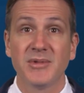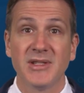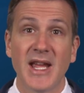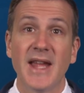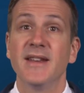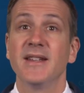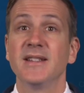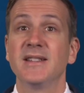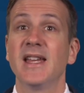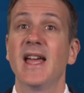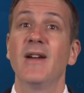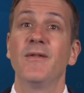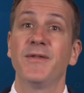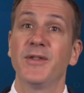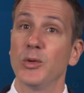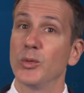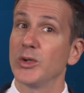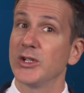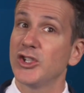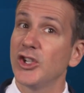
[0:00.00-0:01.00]
tending to have
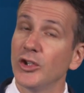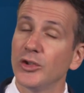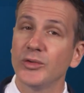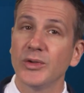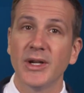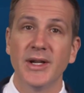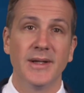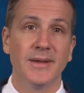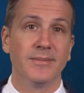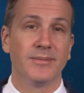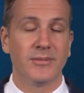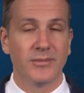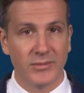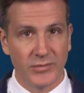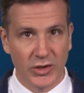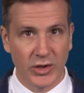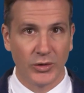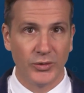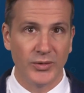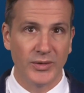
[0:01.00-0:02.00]
fewer children and
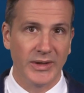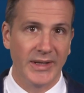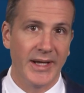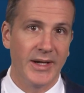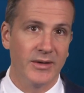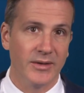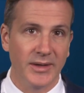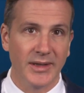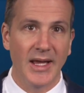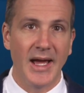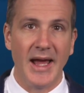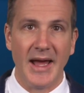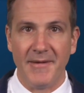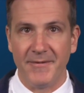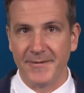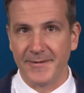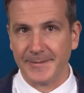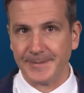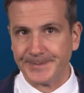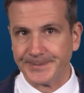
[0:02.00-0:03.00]
children later in
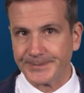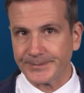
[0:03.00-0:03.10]
life.